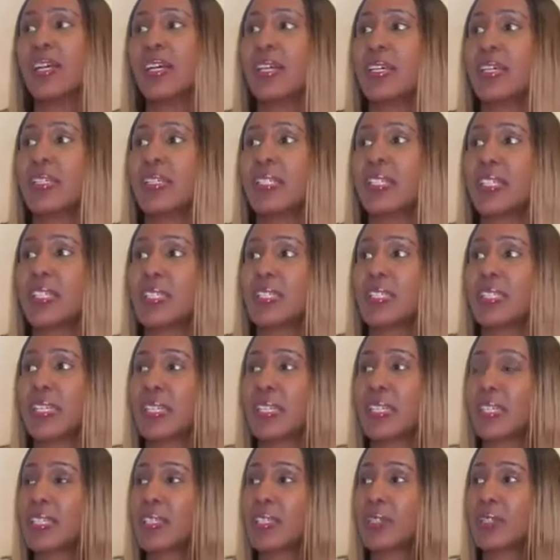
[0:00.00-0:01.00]
she's
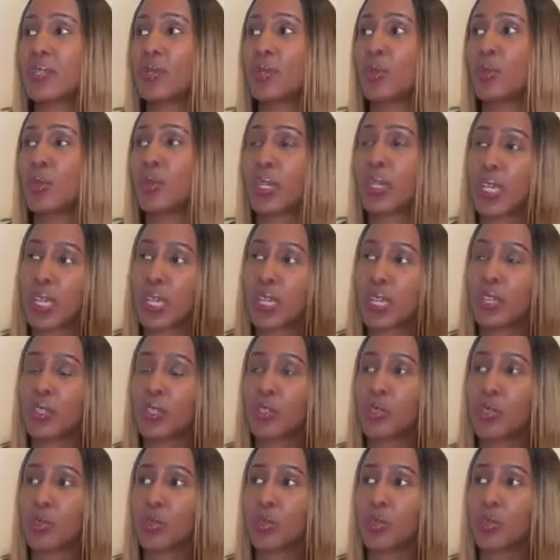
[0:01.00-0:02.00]
just looking
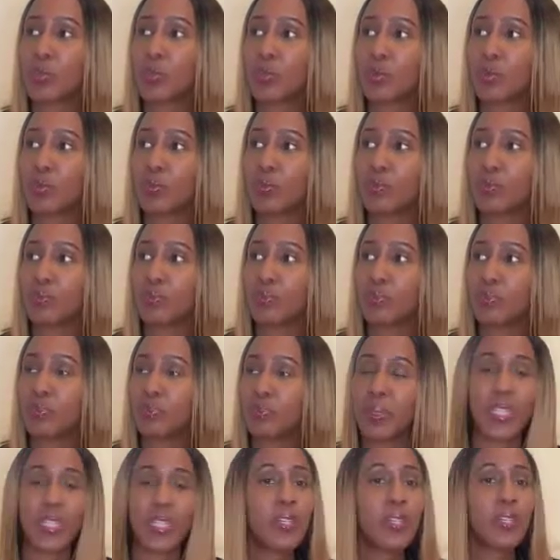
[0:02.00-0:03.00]
to
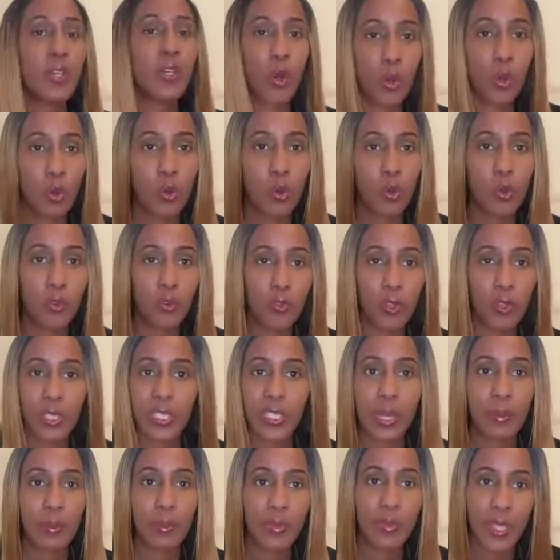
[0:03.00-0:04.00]
pin Nonku for
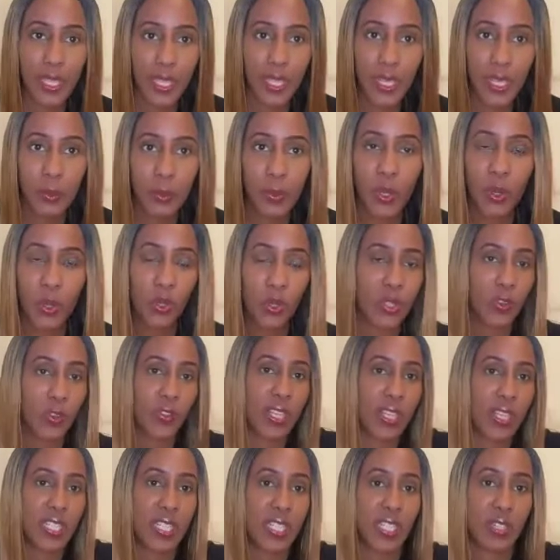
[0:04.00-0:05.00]
something because
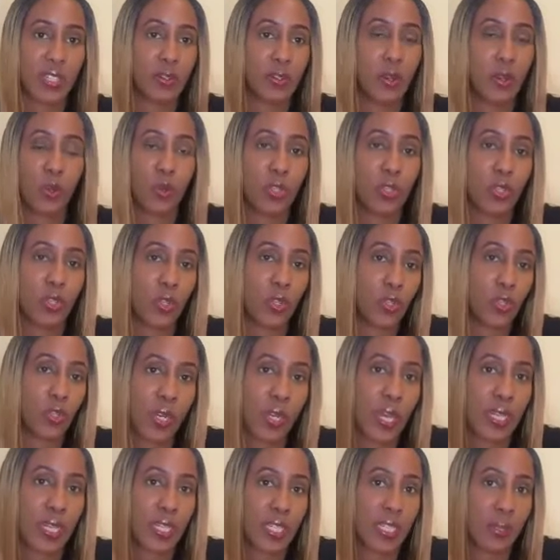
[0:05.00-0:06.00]
obviously Nonku is not on
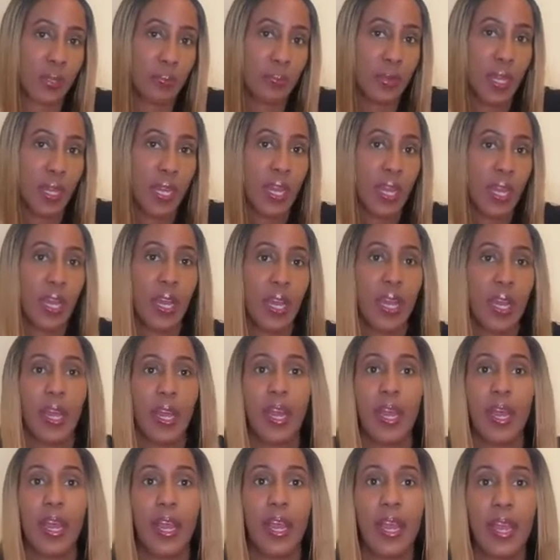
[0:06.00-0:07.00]
her team.
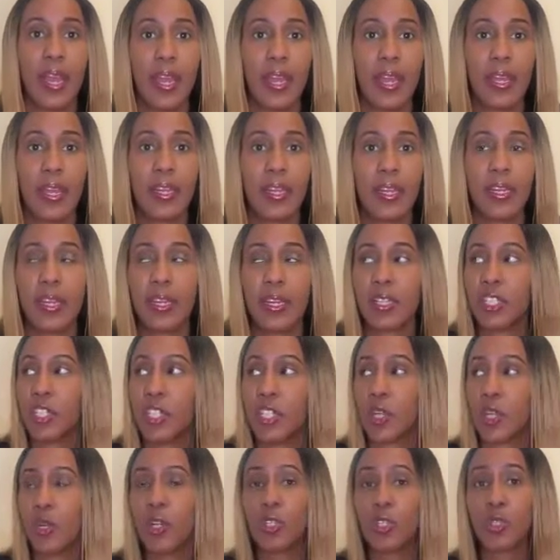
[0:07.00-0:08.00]
And she
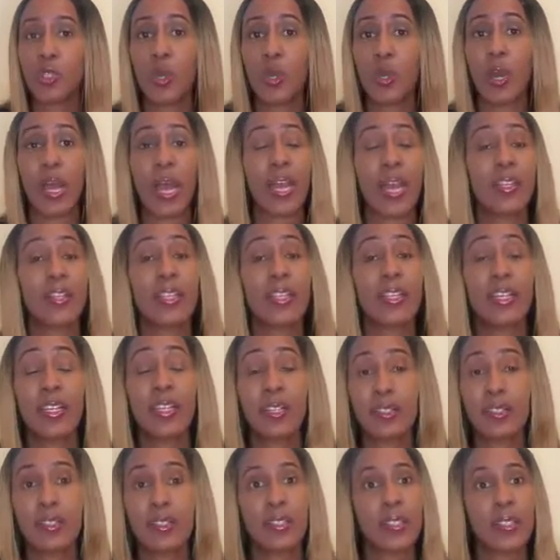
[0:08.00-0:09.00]
also, I think
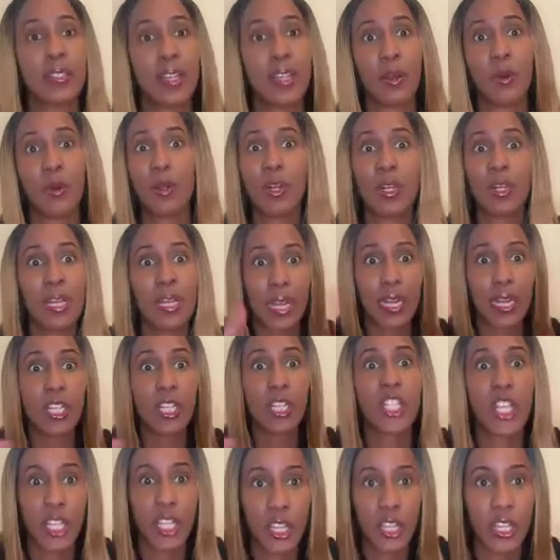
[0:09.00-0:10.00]
it's the whole
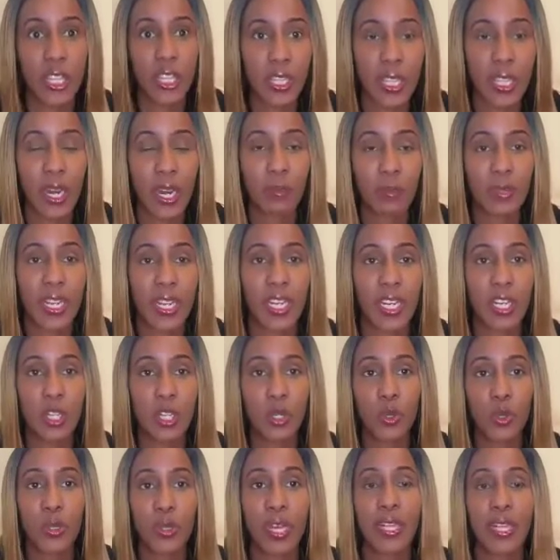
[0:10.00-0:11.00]
culture thing that I'm telling
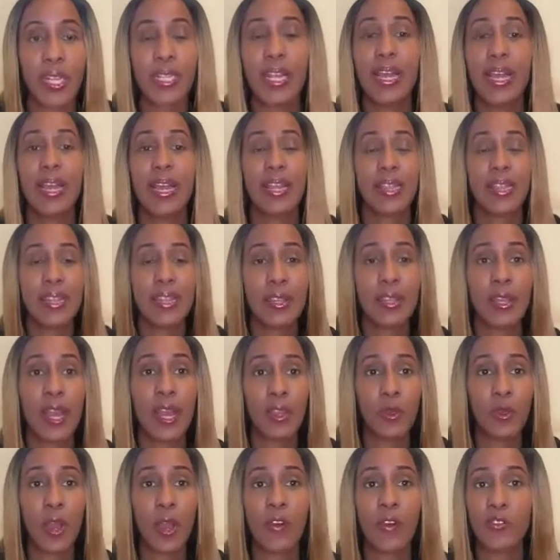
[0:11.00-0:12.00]
you that
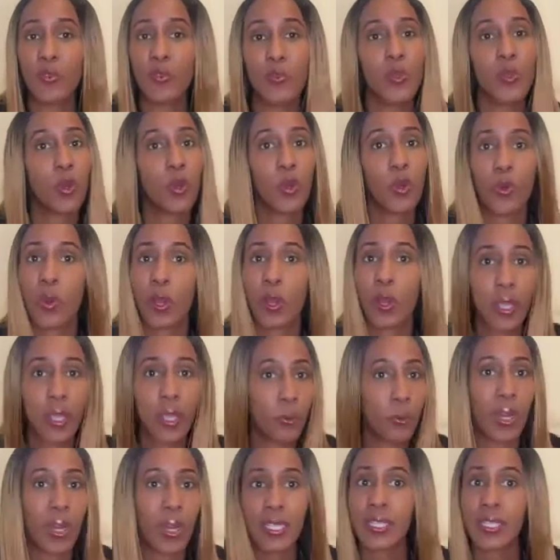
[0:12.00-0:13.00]
you have to be on
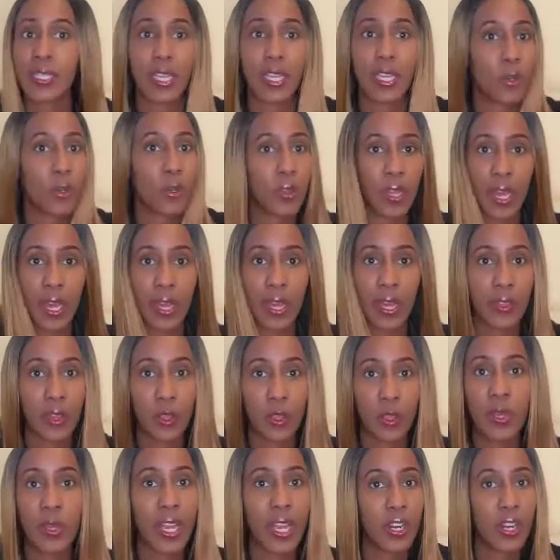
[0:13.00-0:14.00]
one side or the other.
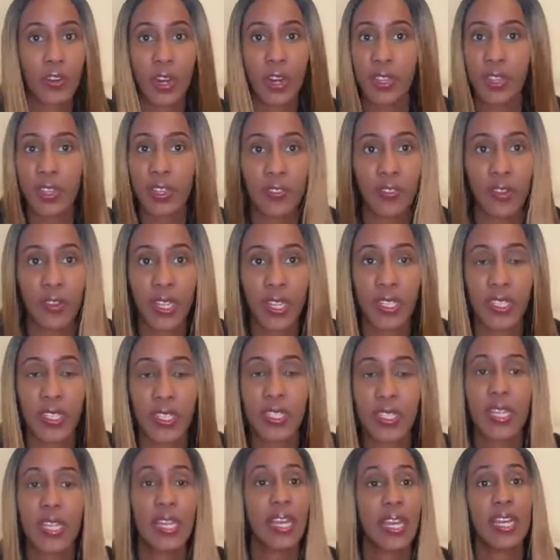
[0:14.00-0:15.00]
You can't ride the
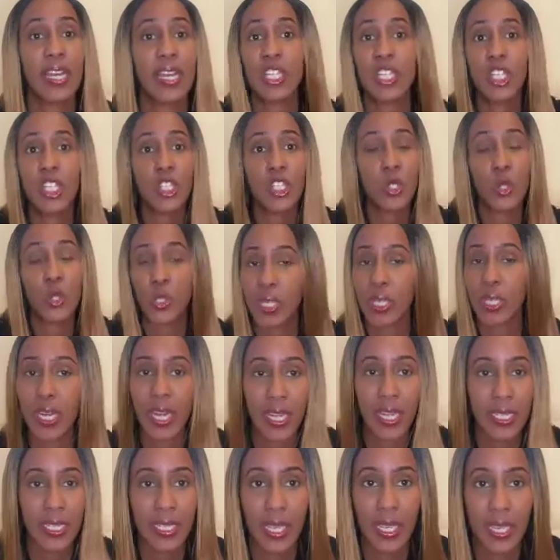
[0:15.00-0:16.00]
fence. And she's chosen
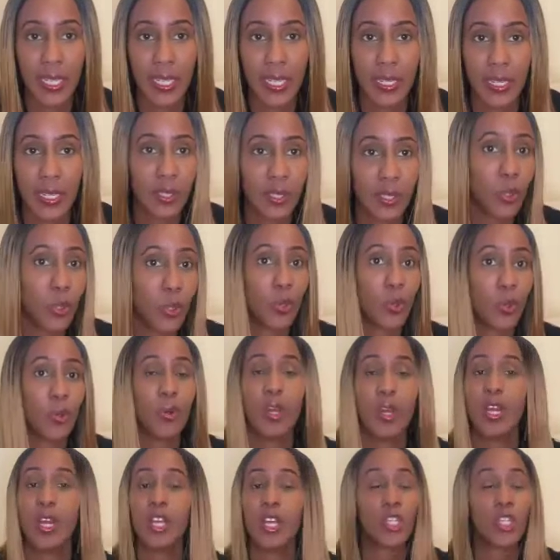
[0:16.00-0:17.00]
her side. So
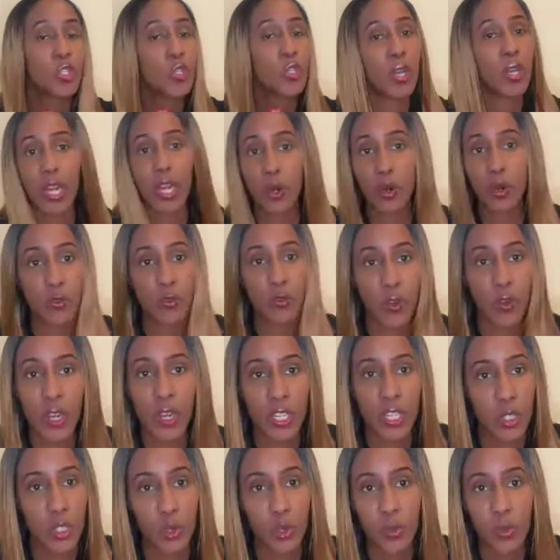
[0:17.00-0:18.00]
she's going to look for an
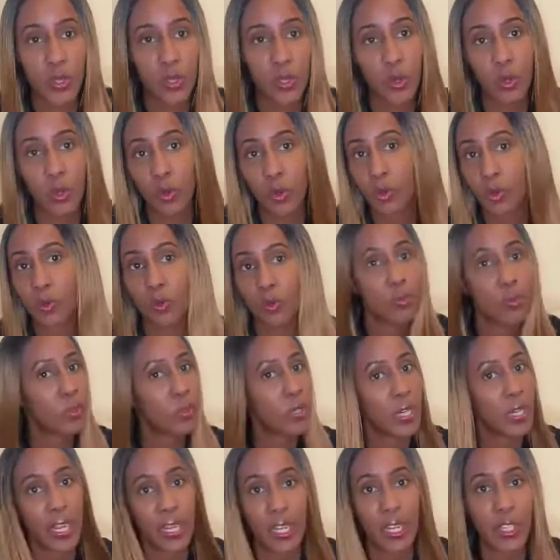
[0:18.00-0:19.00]
issue with Nonku,
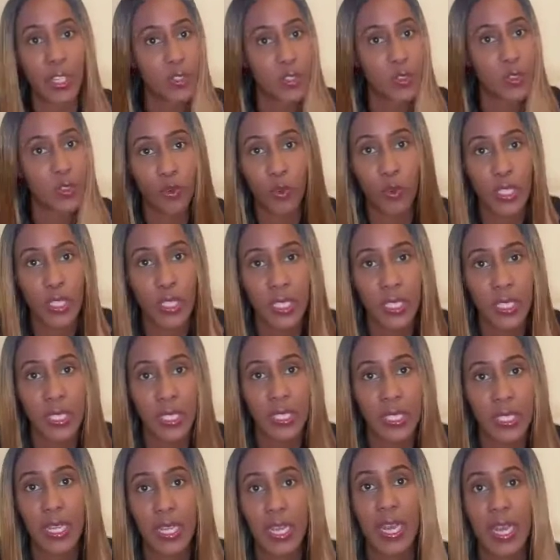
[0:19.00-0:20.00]
regardless of what it
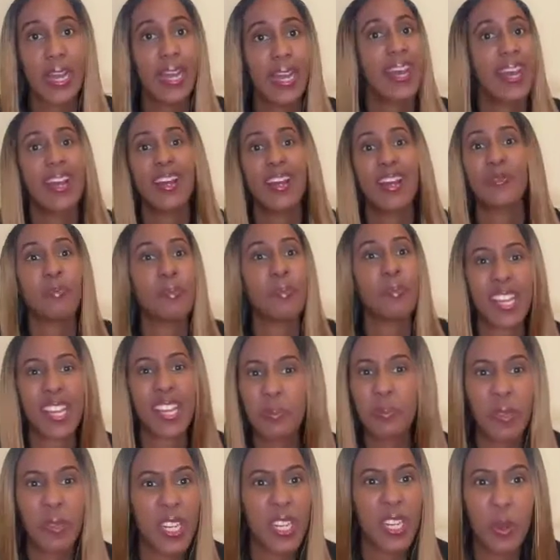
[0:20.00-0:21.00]
is. As
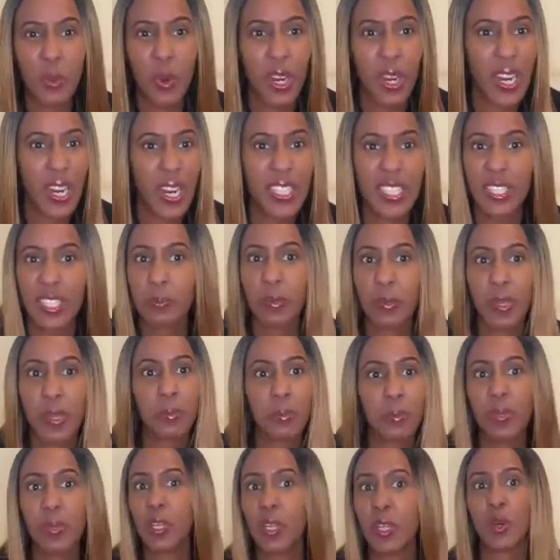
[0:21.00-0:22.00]
minimal as it may
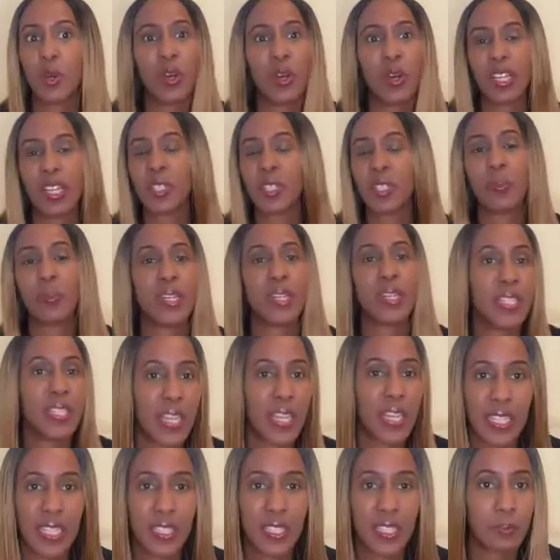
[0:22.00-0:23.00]
be or as petty
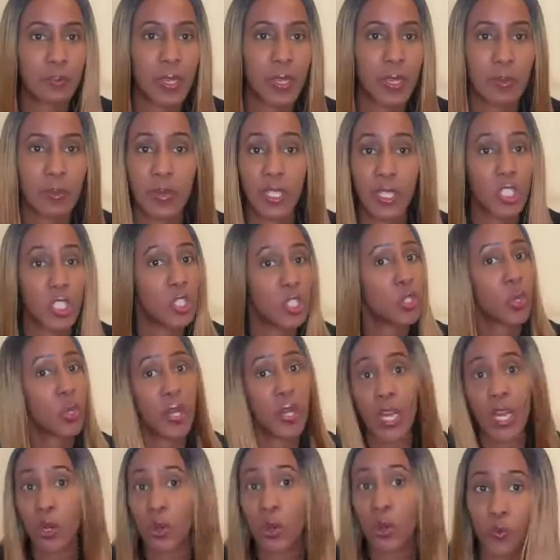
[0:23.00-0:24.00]
as it may be, she's going
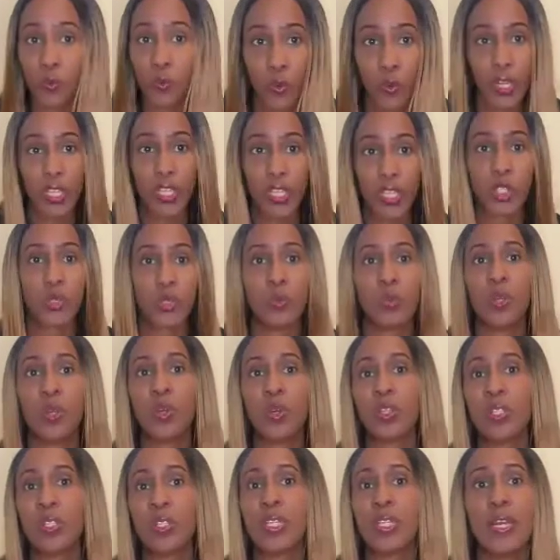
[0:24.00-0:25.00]
to look for an issue
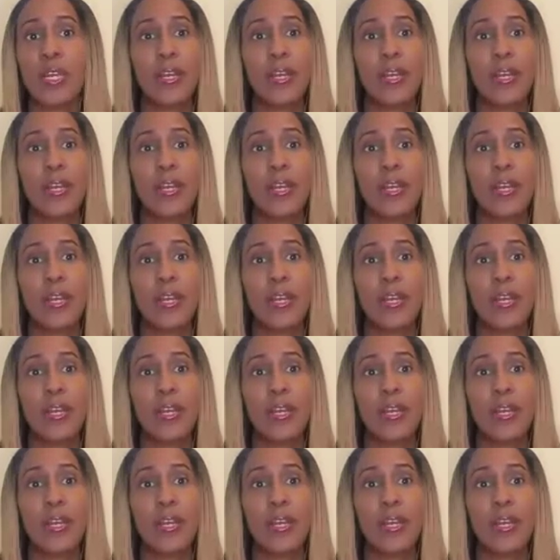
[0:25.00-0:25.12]
because,